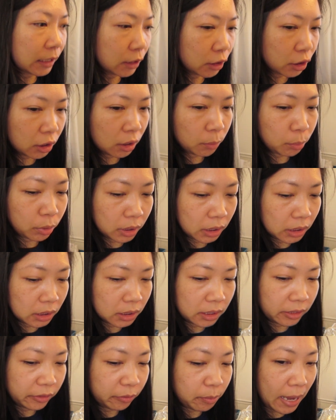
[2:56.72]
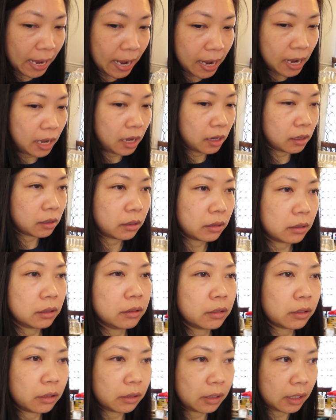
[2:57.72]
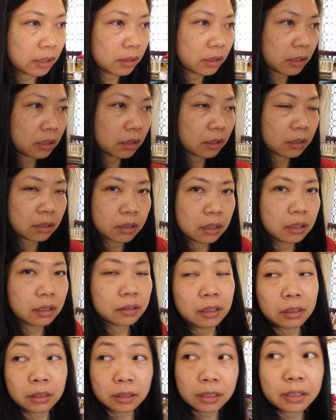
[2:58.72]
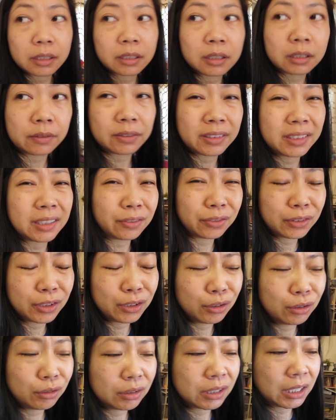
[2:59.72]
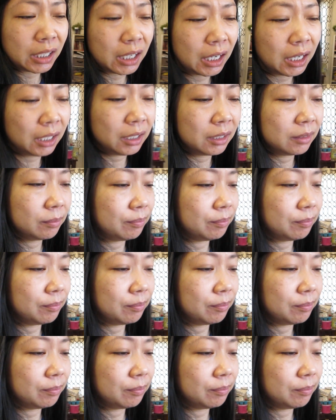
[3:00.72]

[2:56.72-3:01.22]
and start putting stuff back. So that's on the list of stuff to do today.